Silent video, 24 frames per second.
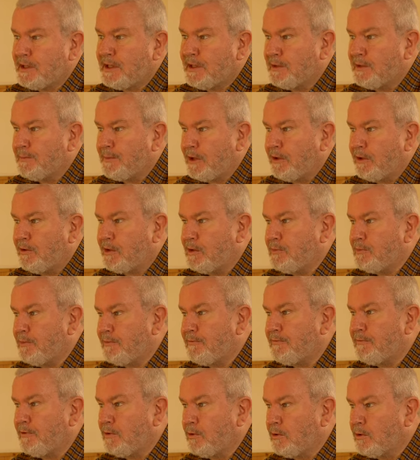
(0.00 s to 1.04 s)
in the period
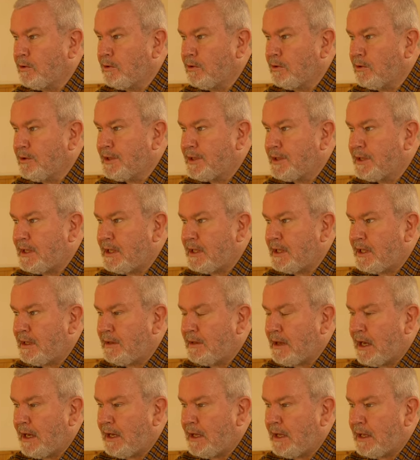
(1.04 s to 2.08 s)
before the
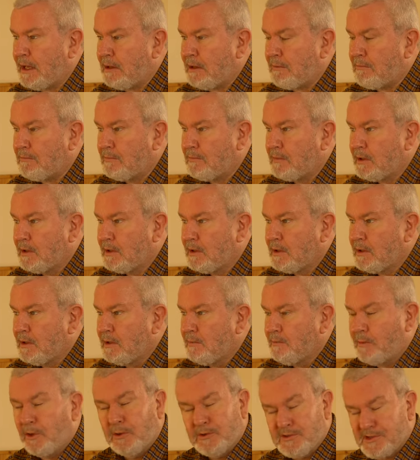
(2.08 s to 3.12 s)

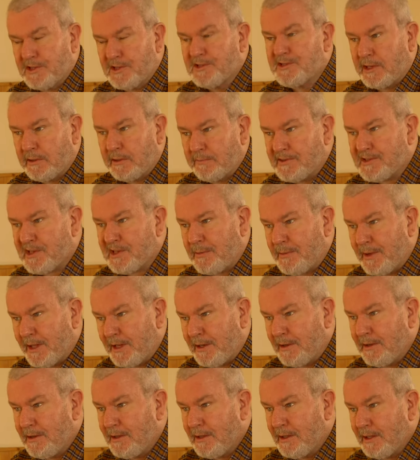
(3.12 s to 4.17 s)
postal service came in,
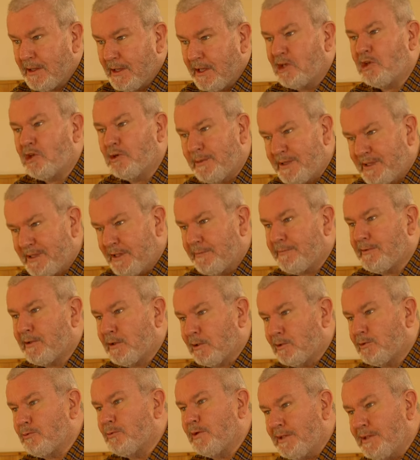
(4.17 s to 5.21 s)
it could be difficult
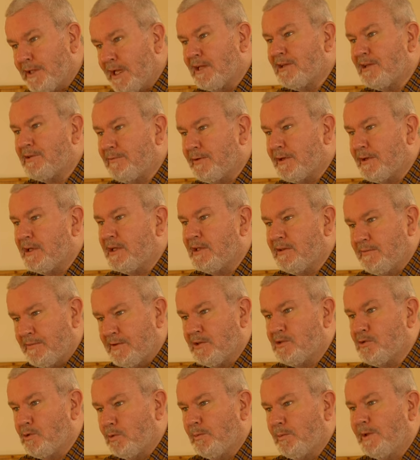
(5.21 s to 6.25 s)
to identify
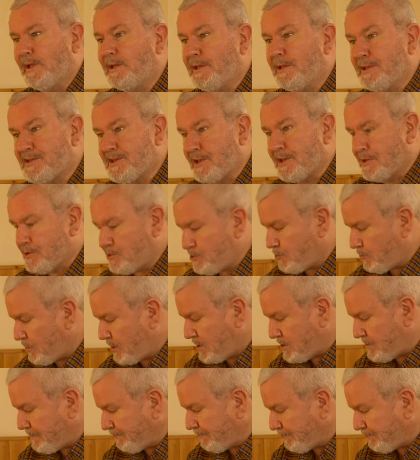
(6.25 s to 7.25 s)
individual buildings on a street.